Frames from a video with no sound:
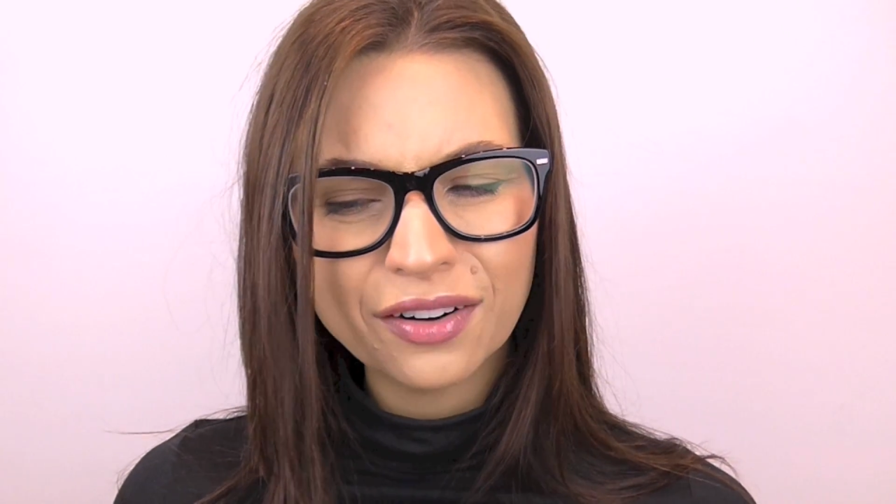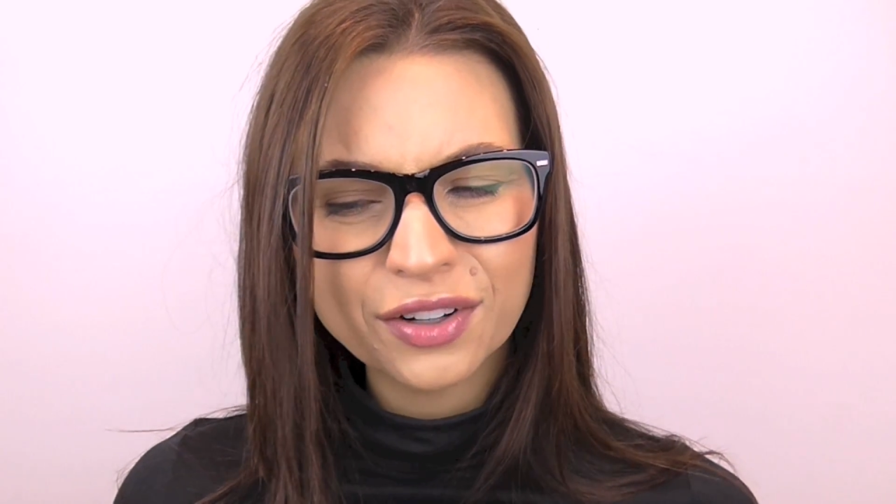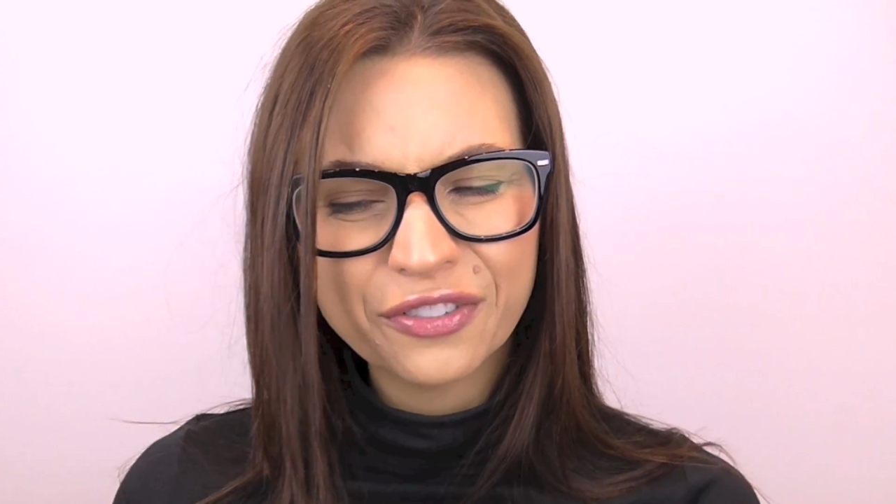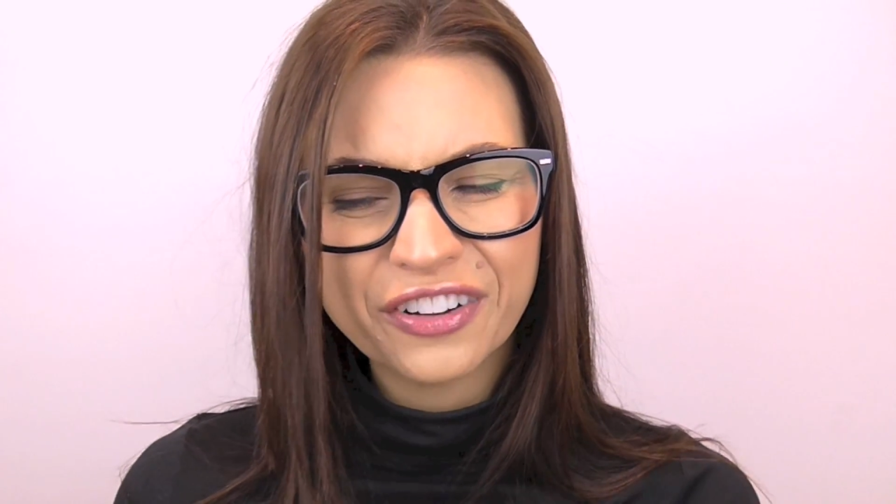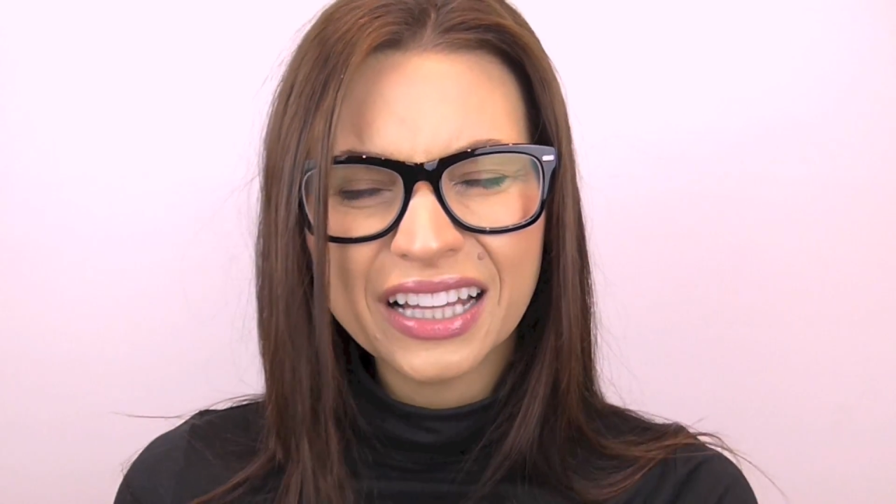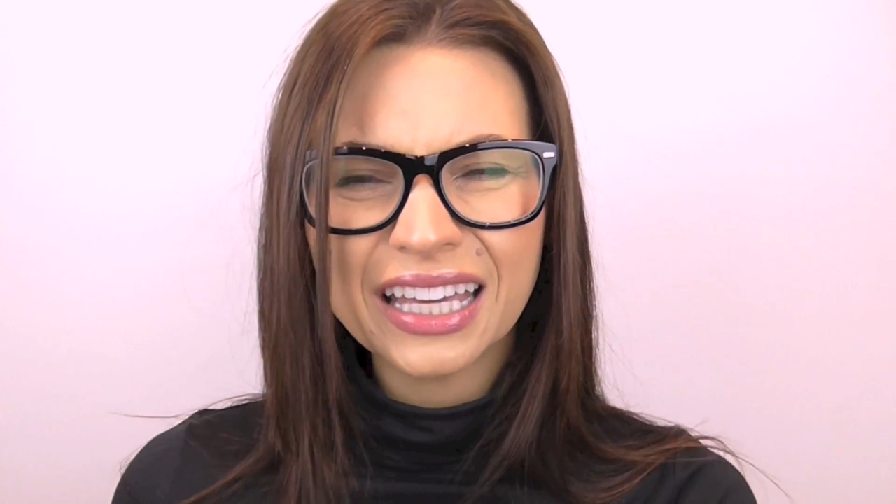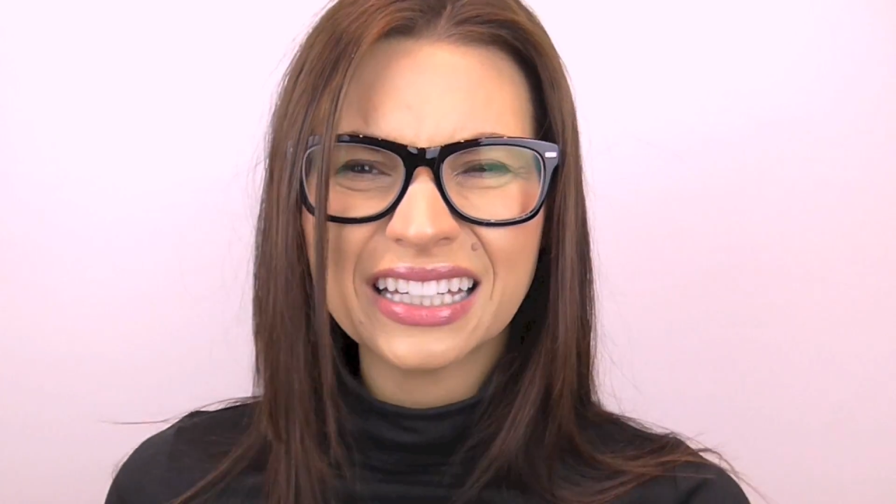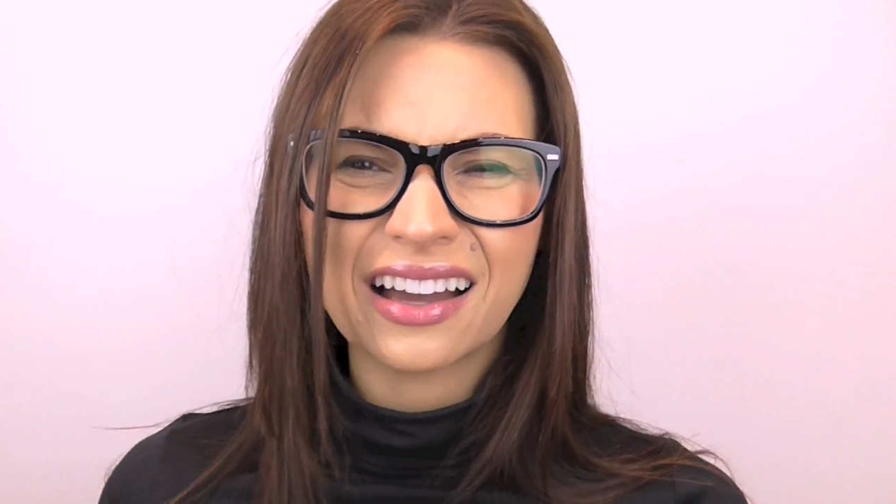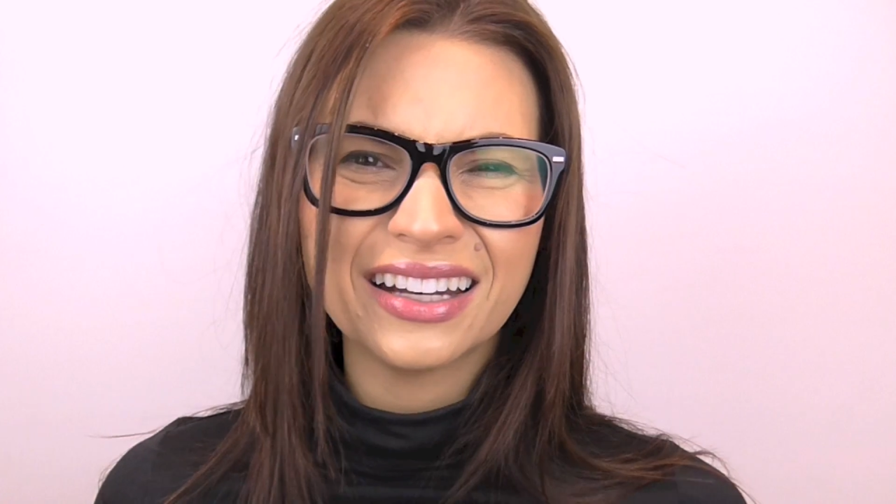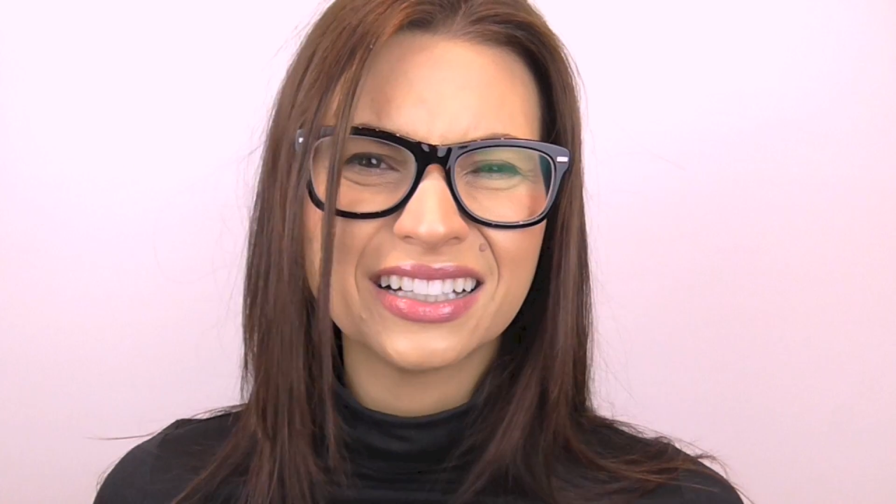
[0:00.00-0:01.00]
I don't know, I felt like
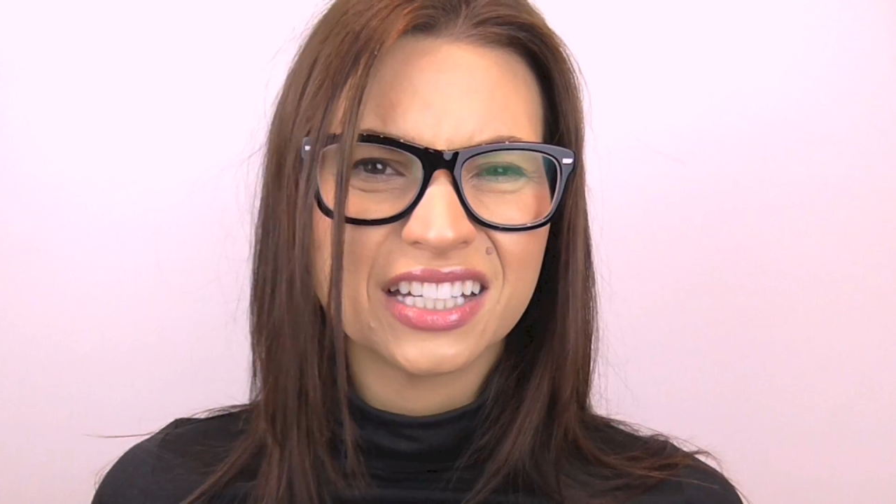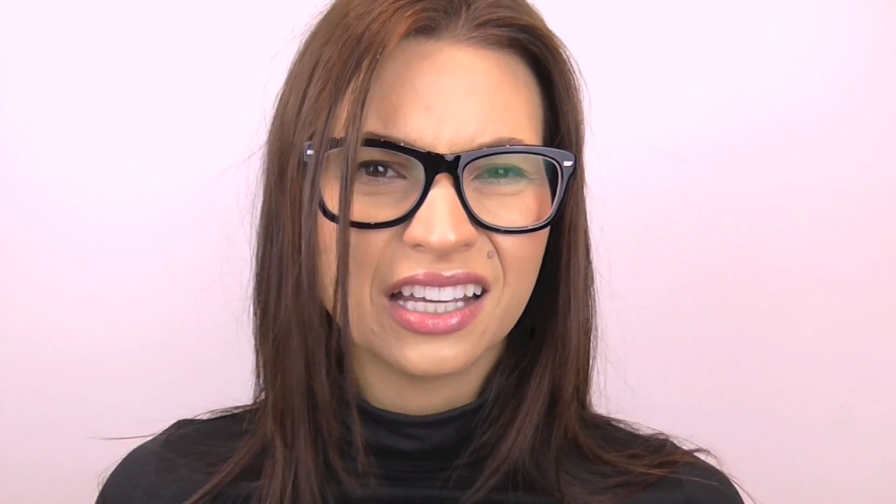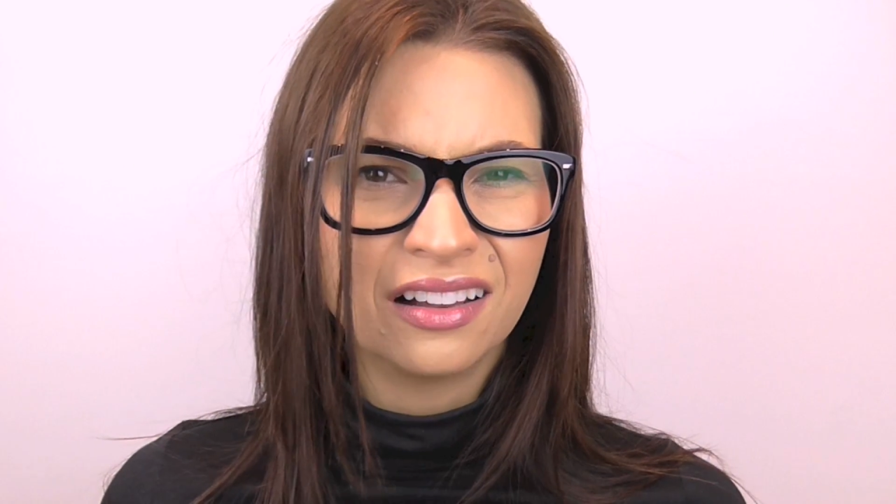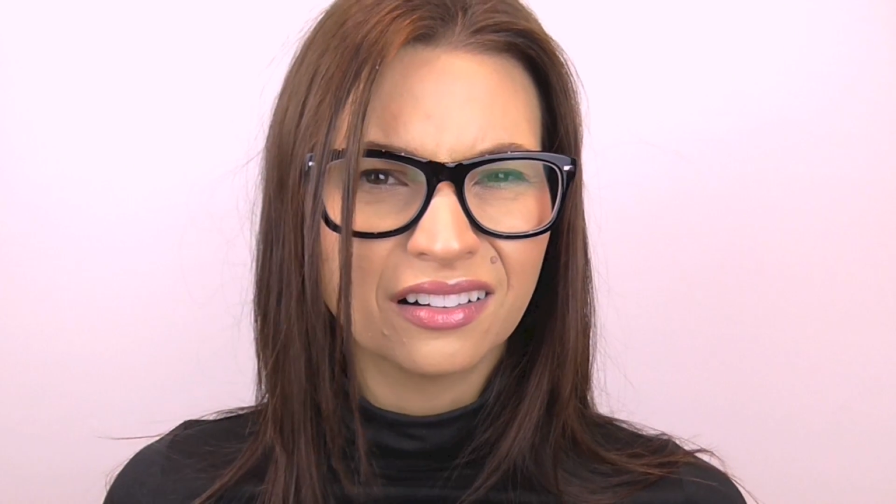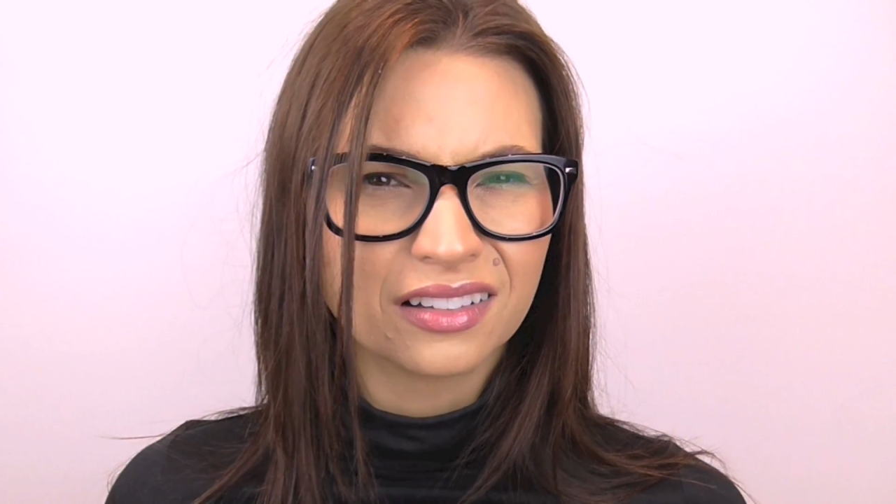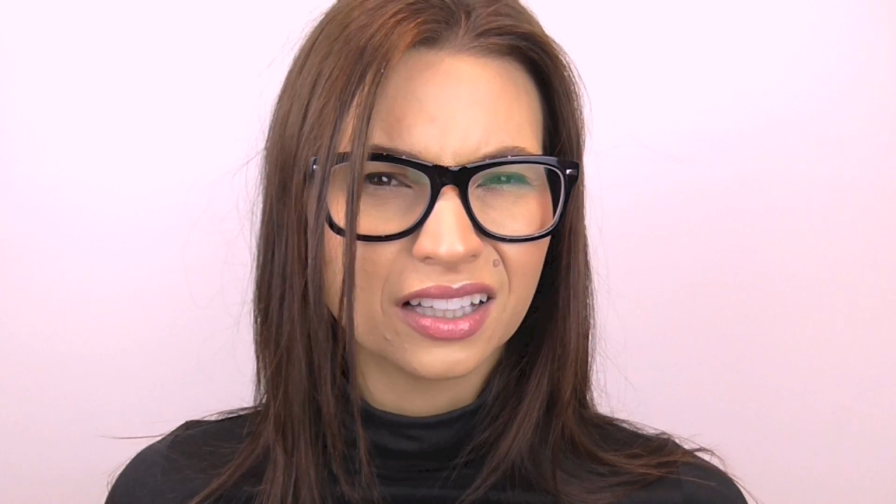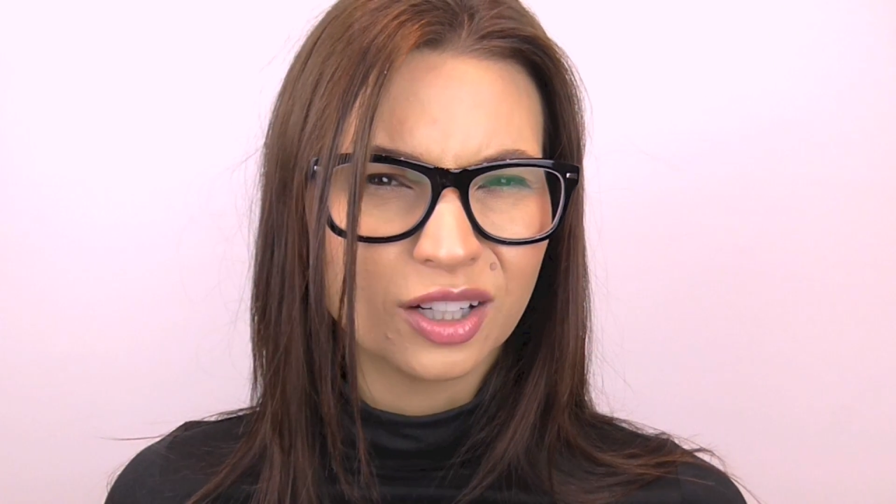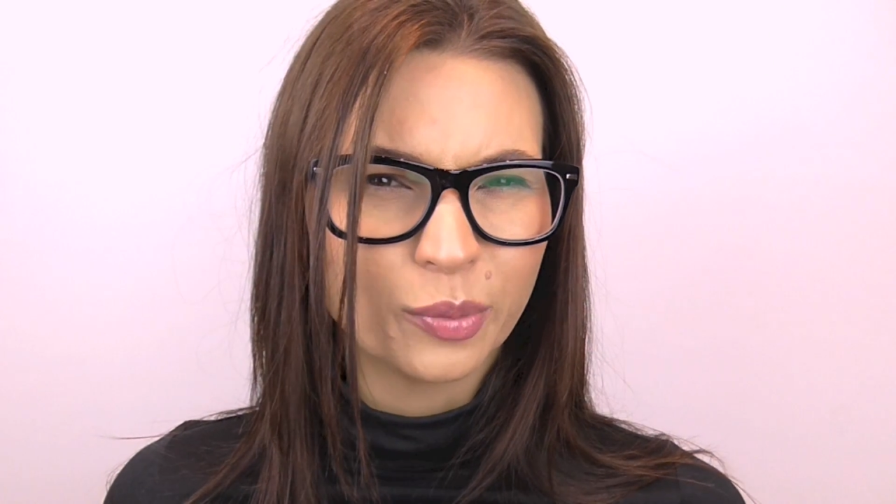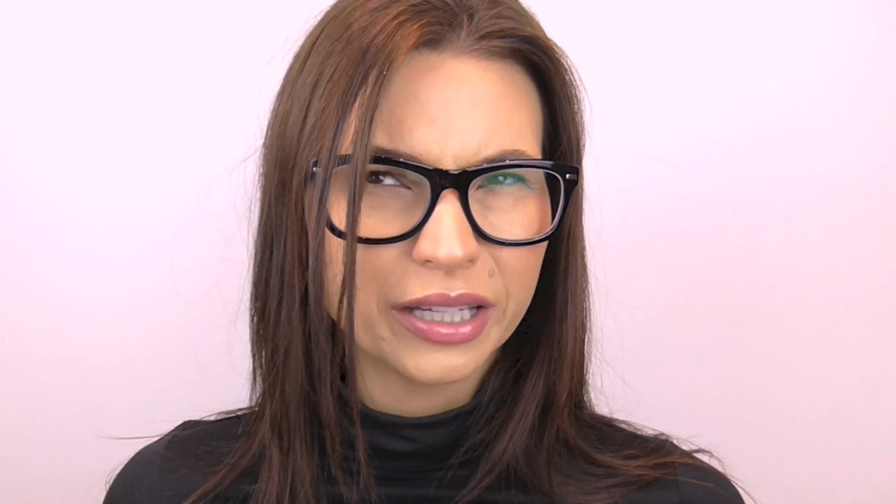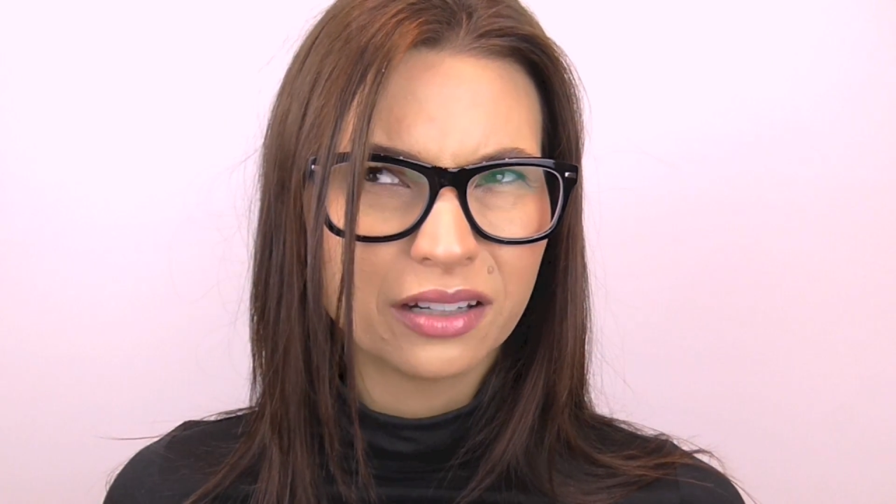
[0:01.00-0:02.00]
it kind of tingled a
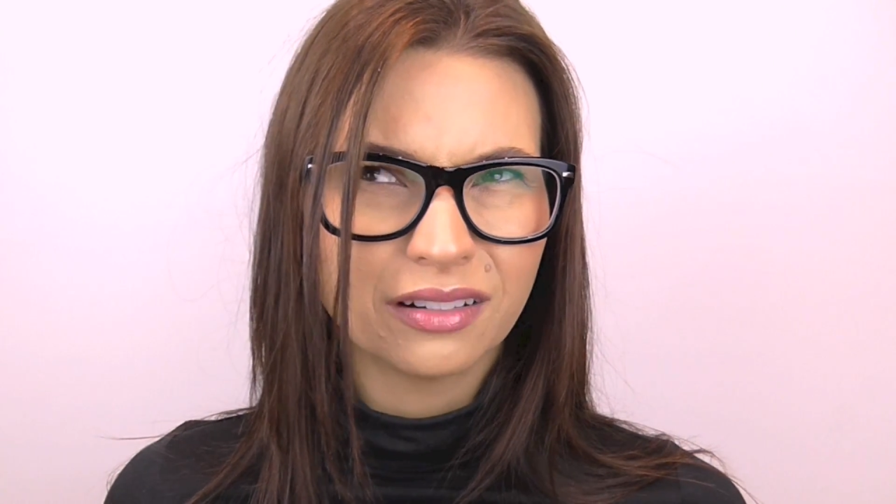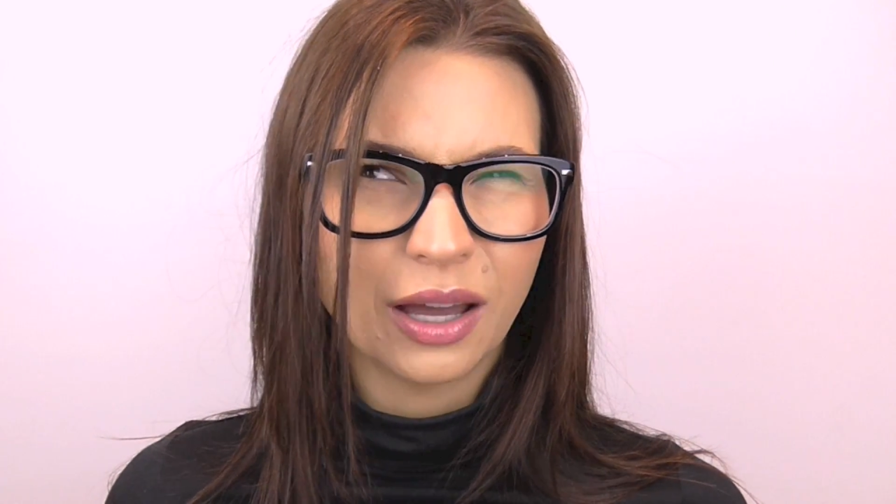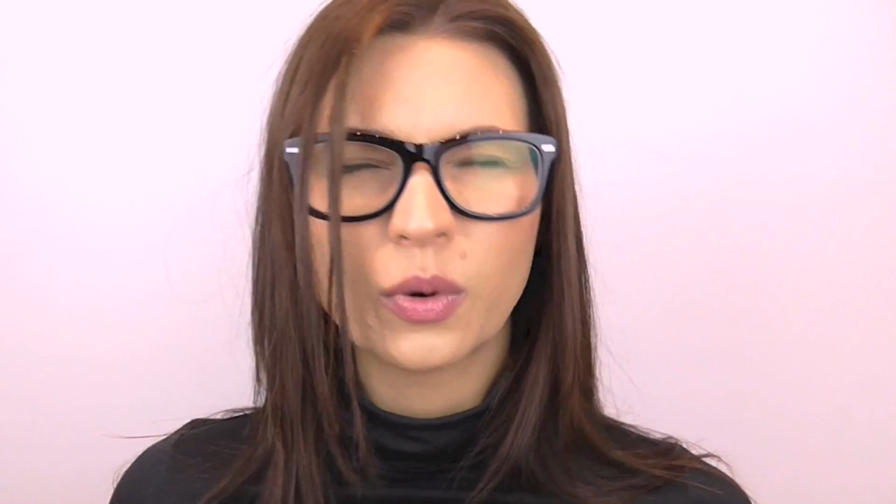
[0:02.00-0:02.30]
little bit.